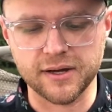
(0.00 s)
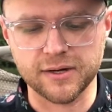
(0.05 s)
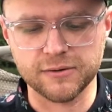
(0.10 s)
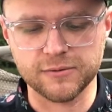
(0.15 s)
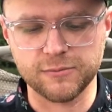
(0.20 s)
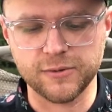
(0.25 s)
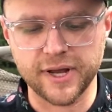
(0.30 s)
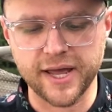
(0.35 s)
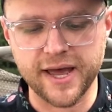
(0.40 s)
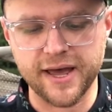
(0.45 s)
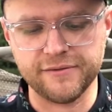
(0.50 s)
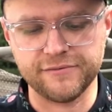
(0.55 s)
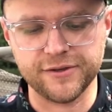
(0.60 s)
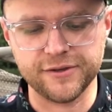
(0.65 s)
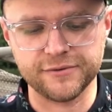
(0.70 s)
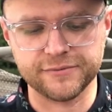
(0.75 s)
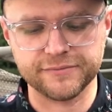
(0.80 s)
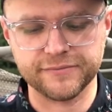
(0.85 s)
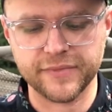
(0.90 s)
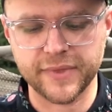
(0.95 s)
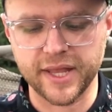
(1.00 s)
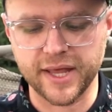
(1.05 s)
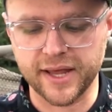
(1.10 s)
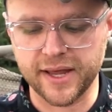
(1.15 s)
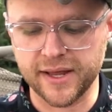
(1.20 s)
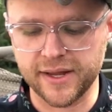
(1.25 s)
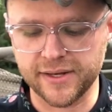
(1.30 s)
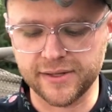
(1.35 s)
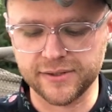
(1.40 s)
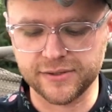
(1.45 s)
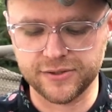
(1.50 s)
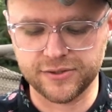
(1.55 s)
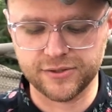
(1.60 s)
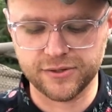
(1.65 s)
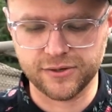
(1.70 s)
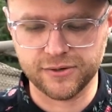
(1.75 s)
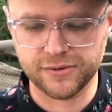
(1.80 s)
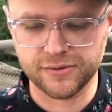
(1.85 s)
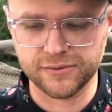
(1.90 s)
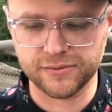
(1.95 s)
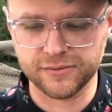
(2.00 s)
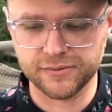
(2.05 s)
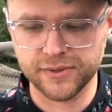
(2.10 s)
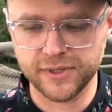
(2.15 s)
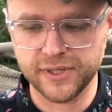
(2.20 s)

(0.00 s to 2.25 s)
what have you. And so,